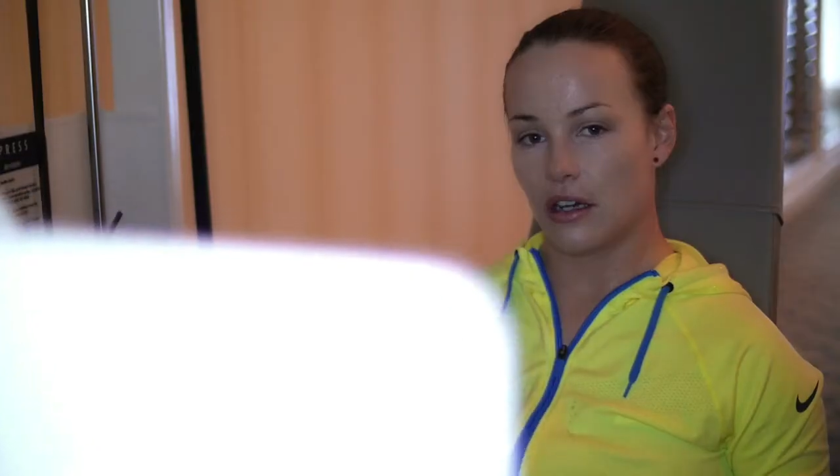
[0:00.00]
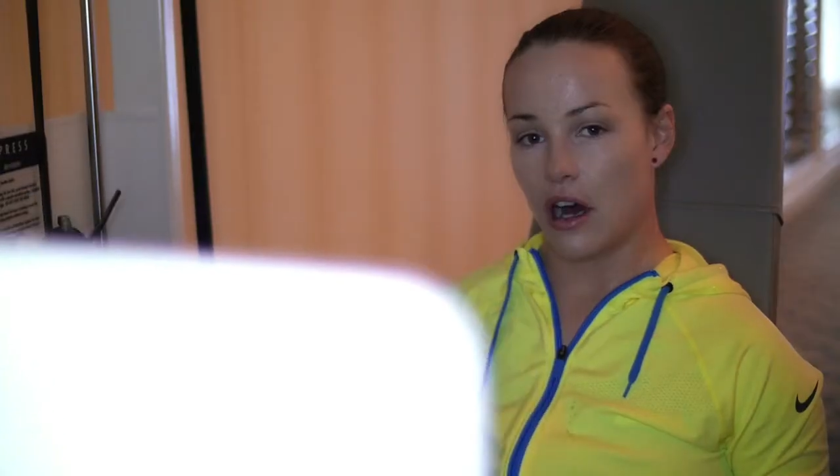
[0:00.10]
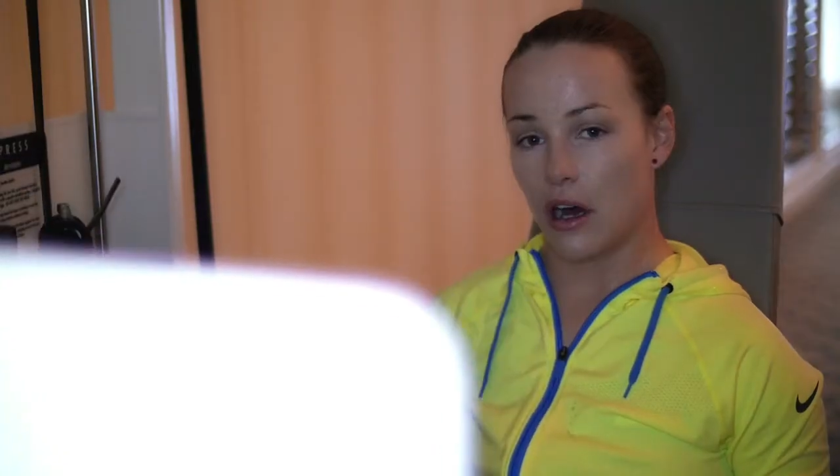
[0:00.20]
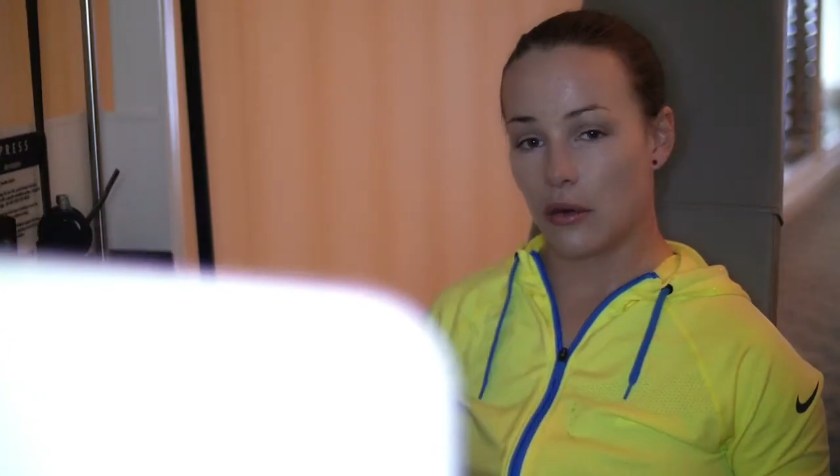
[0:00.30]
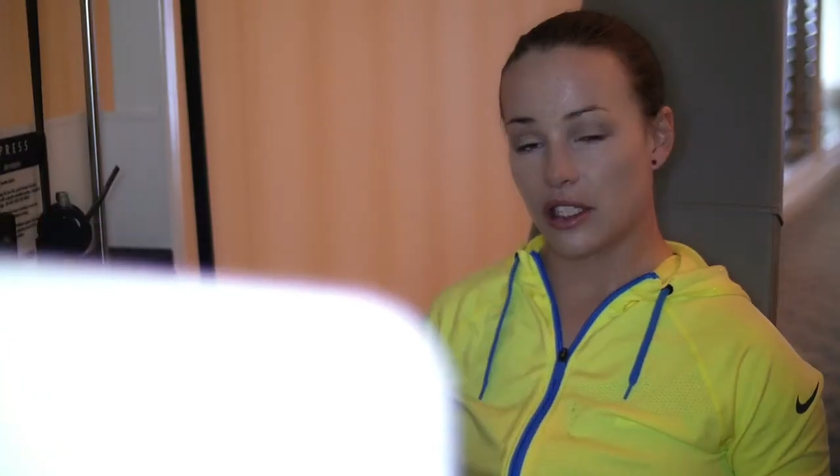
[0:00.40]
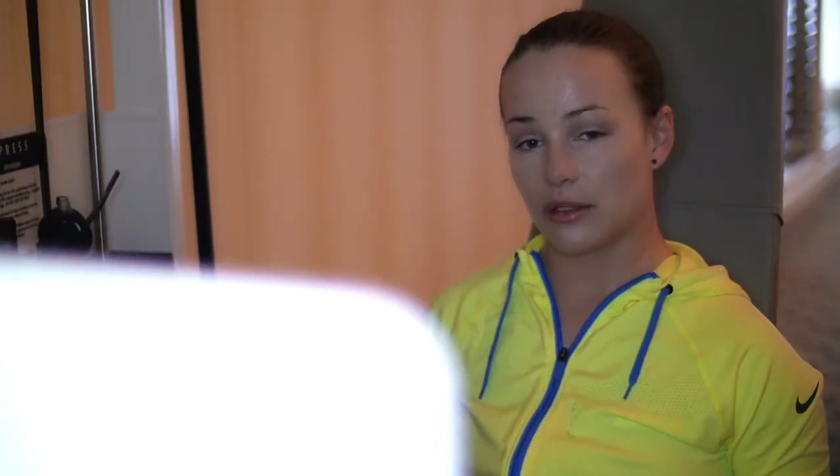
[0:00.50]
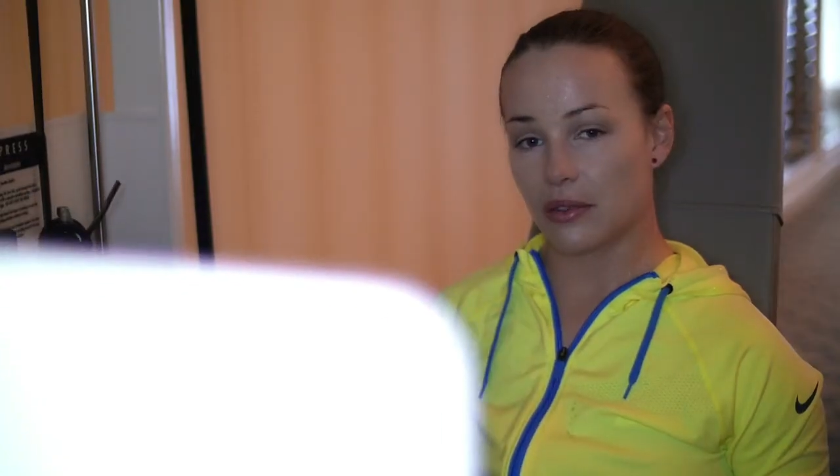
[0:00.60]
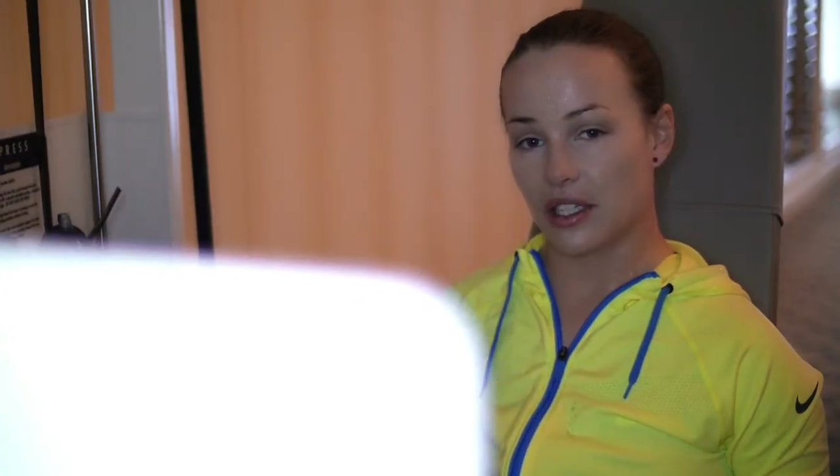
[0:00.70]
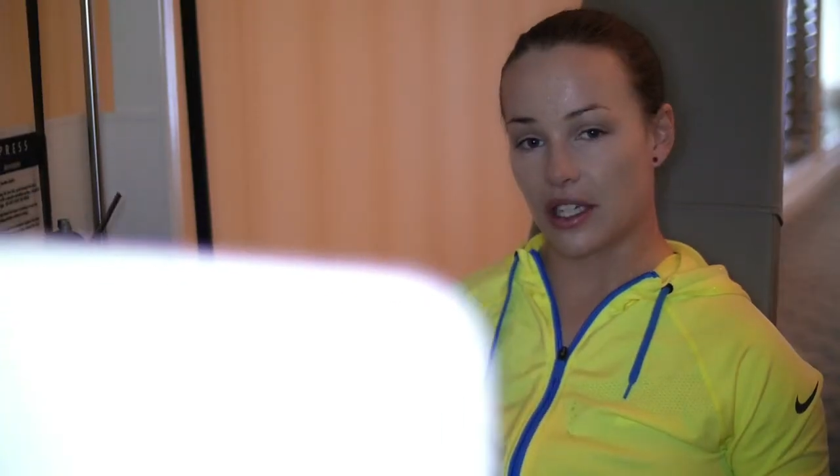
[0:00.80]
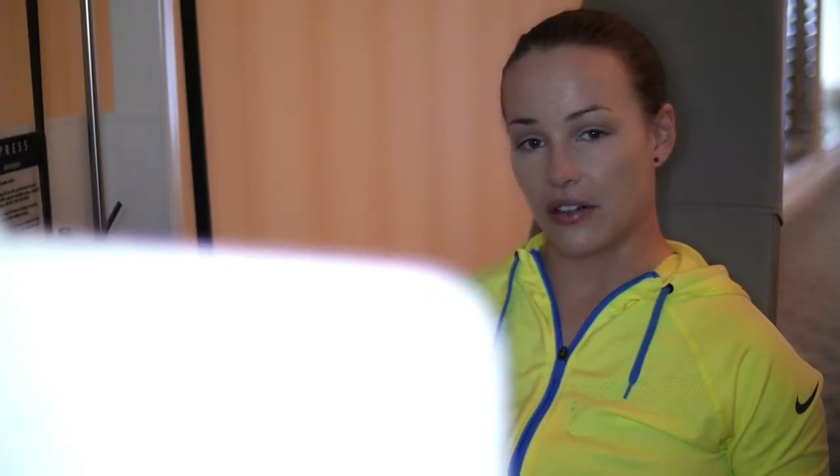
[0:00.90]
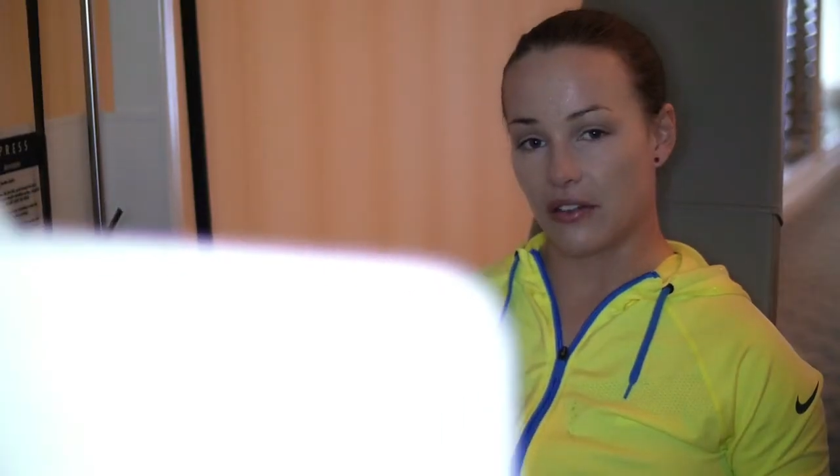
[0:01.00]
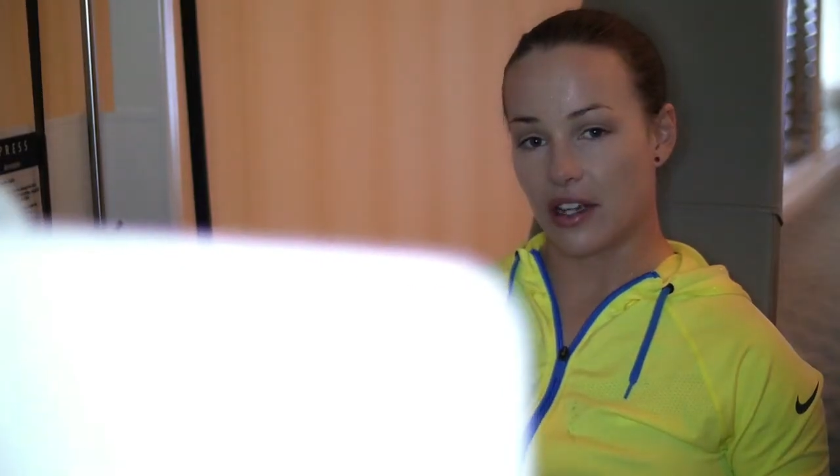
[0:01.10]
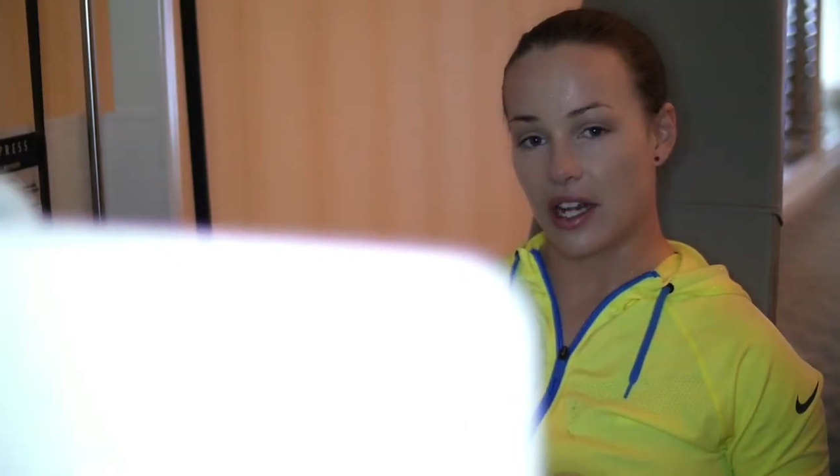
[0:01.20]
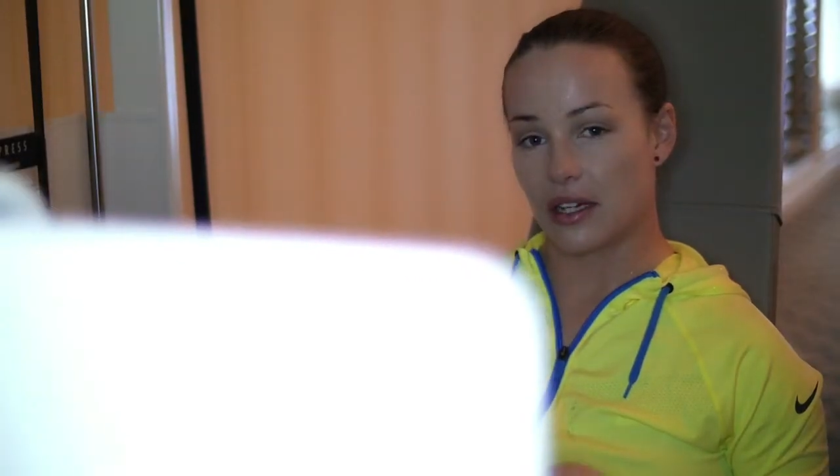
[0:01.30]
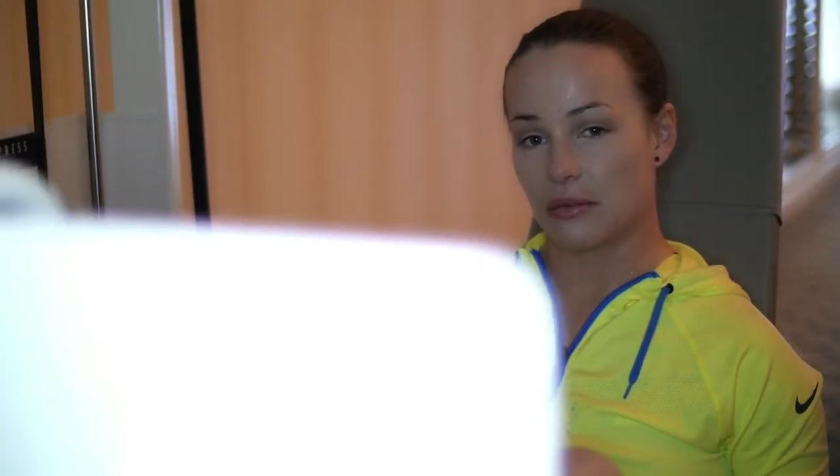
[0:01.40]
Always believe,
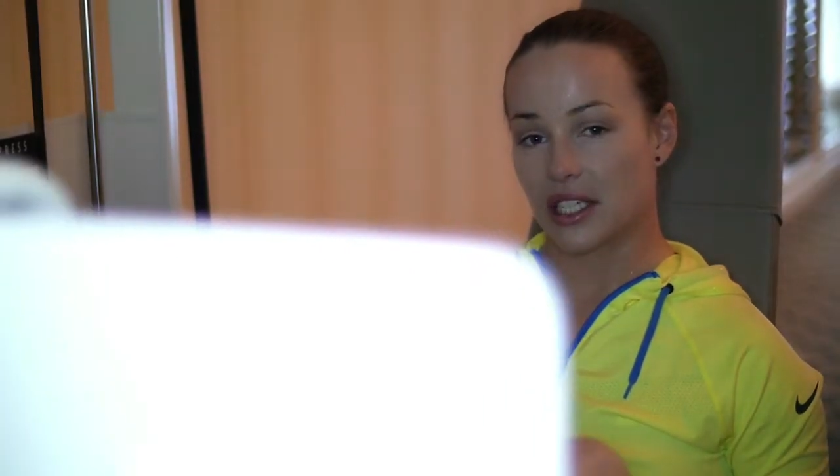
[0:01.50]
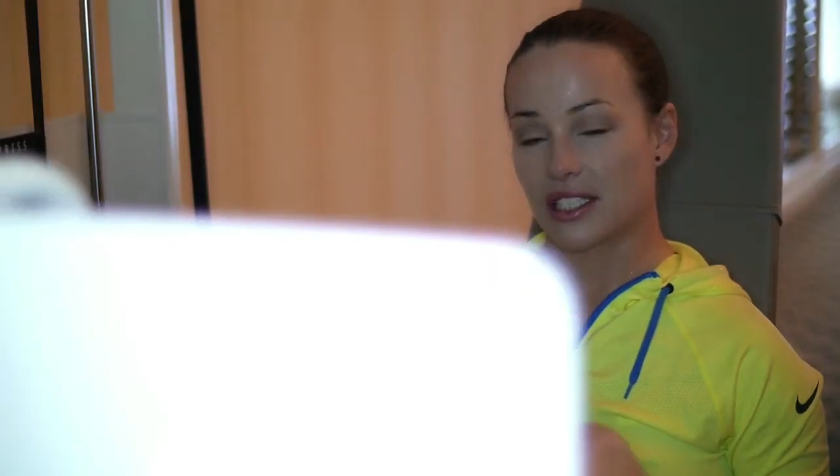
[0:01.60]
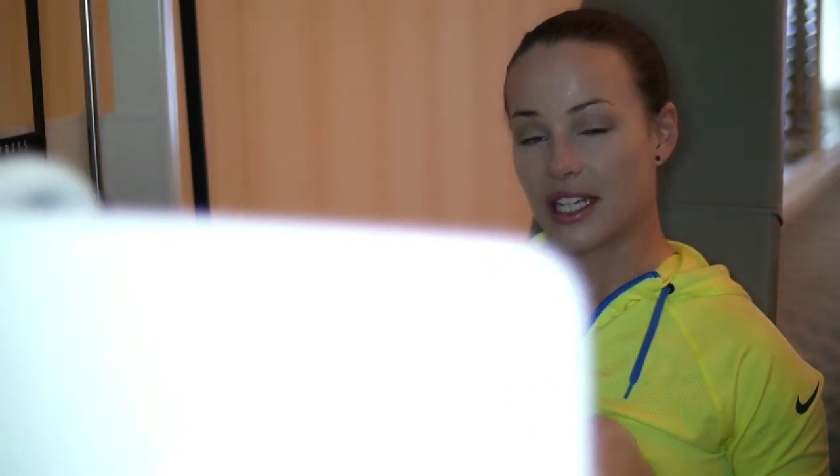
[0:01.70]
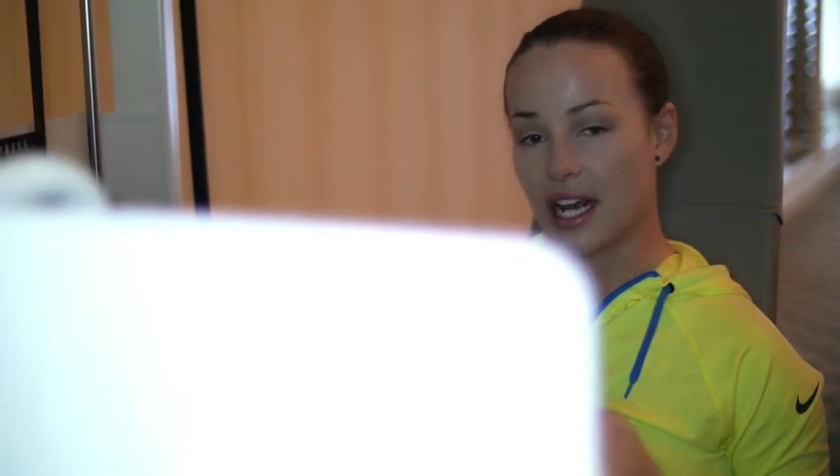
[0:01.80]
because